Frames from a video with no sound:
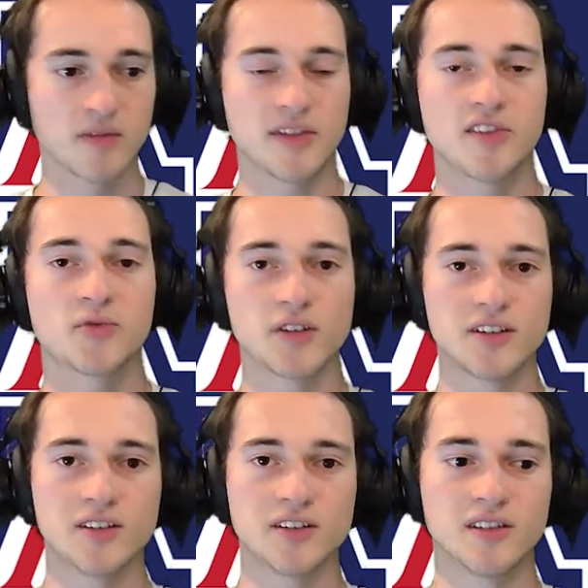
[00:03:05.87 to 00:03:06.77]
this
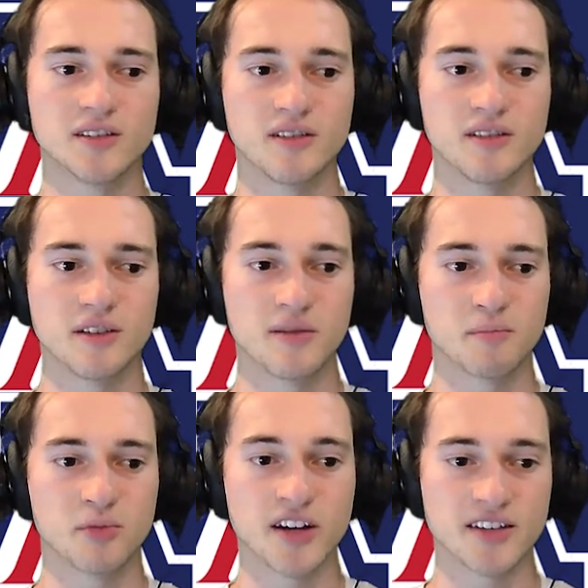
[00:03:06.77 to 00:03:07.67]
will
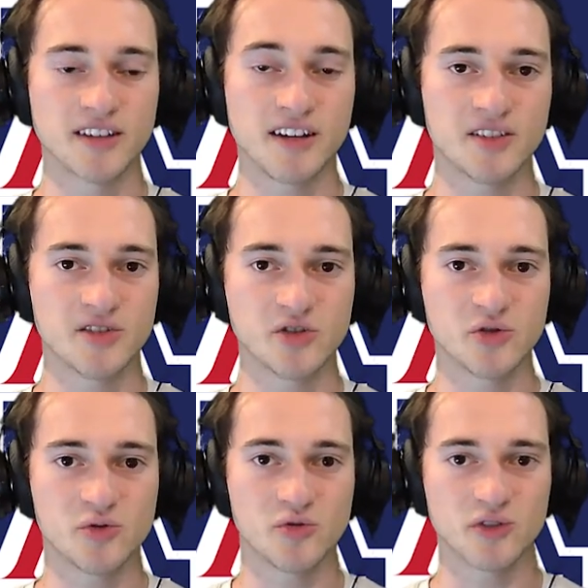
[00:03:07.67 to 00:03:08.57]
bring us
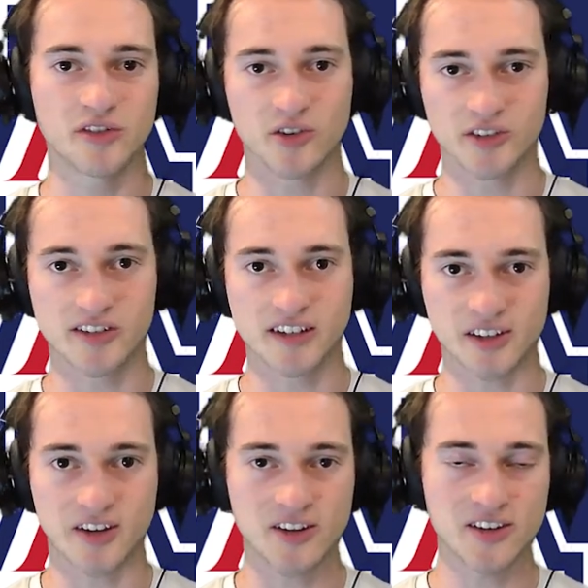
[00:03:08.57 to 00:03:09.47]
into what's called a
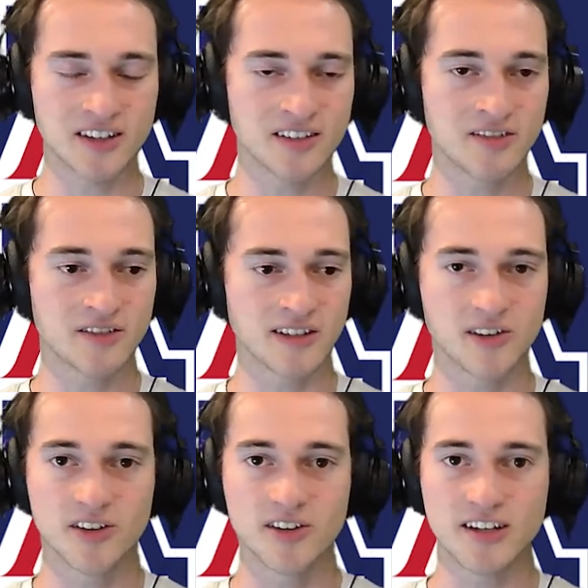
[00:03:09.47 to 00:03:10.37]

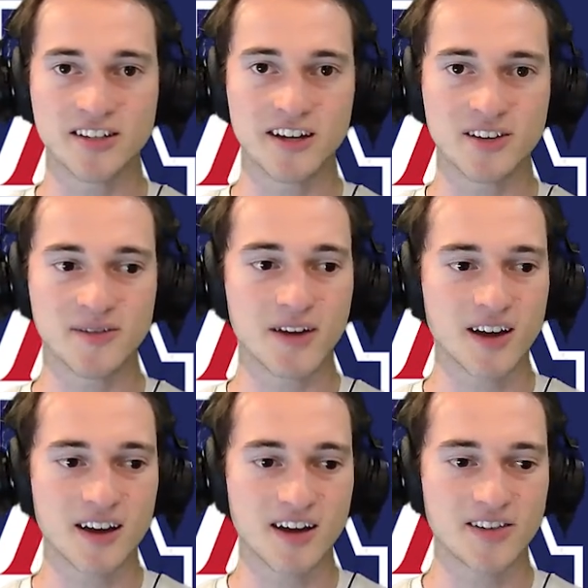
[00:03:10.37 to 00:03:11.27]
singularity container.
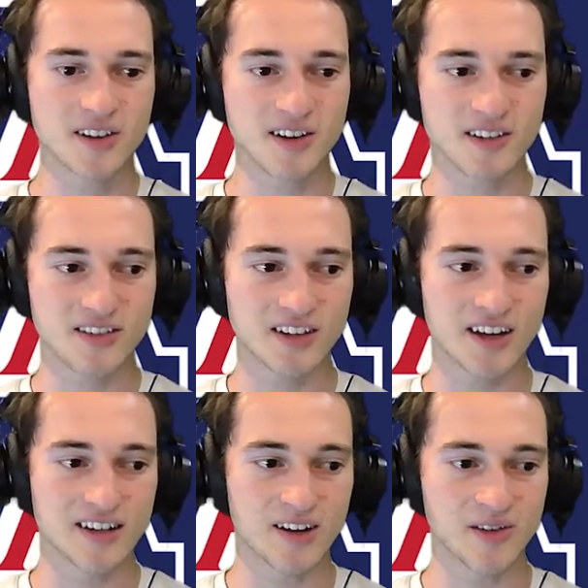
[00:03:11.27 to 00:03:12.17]
It's not
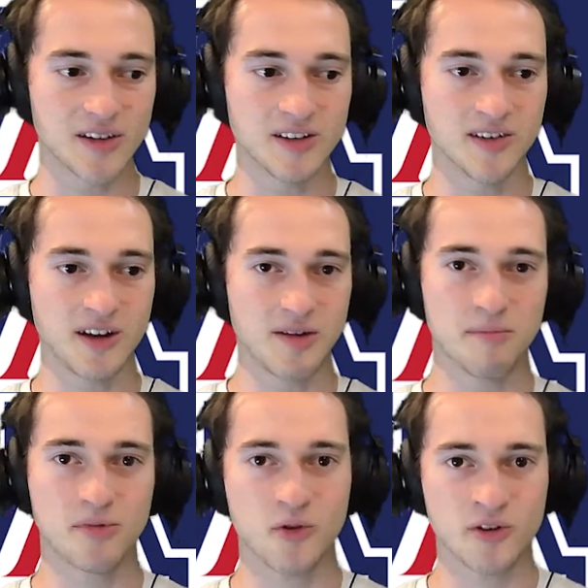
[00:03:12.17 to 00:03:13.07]
entirely
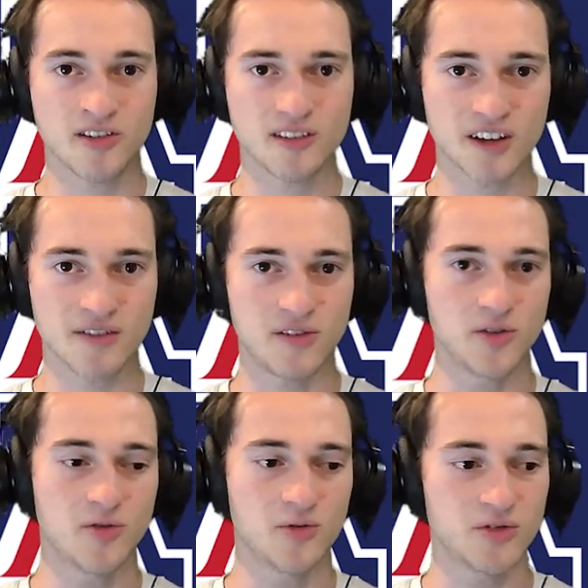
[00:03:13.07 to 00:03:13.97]
important if
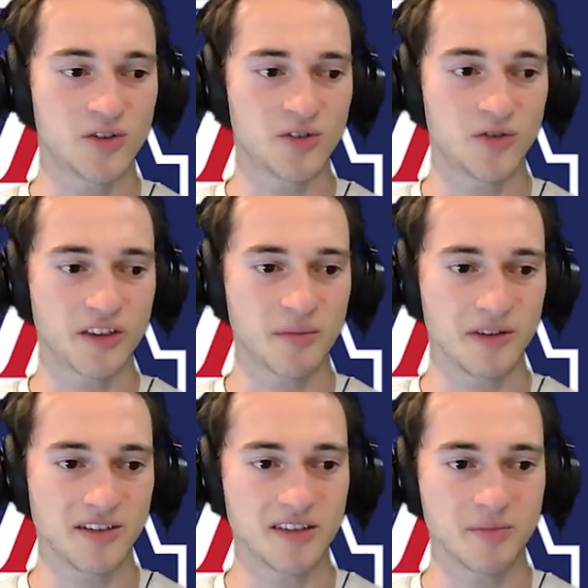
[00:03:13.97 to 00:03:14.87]
you don't know what that
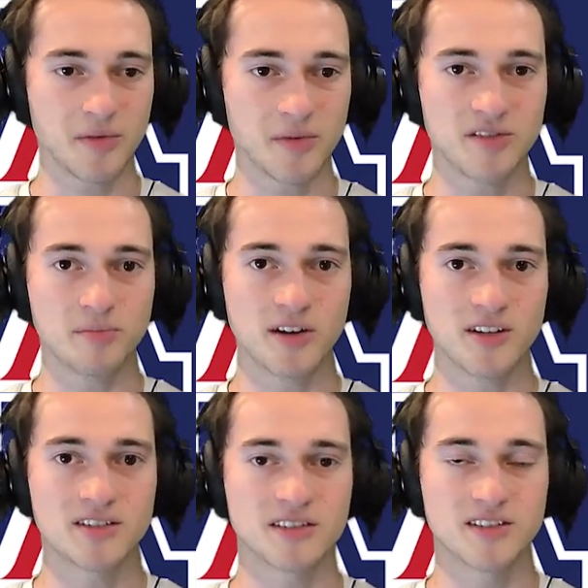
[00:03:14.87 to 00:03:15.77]
means at the moment,
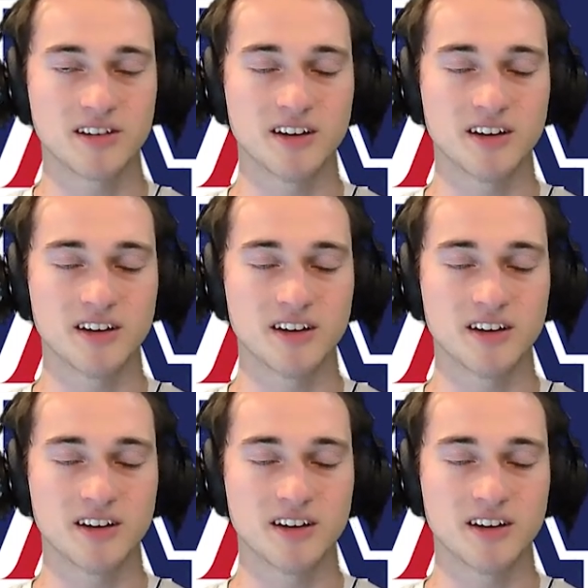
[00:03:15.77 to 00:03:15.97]
but